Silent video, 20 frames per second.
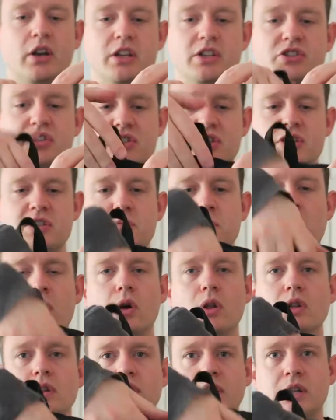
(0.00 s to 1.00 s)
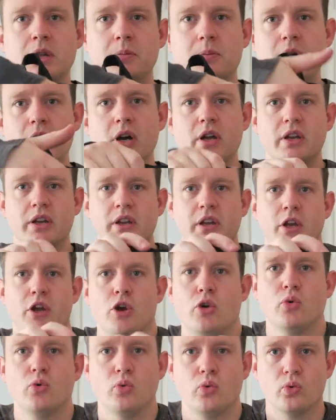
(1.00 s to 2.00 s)
It's just a small little pocket
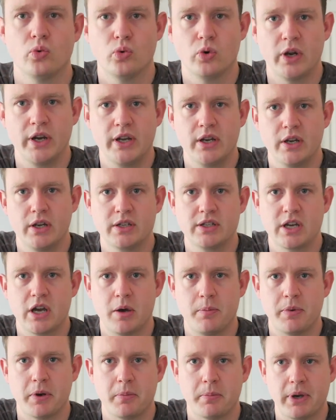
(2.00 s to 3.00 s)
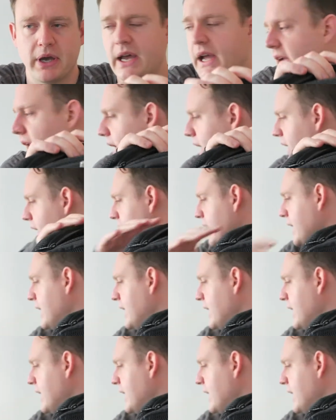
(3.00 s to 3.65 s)
right in the top of the bag.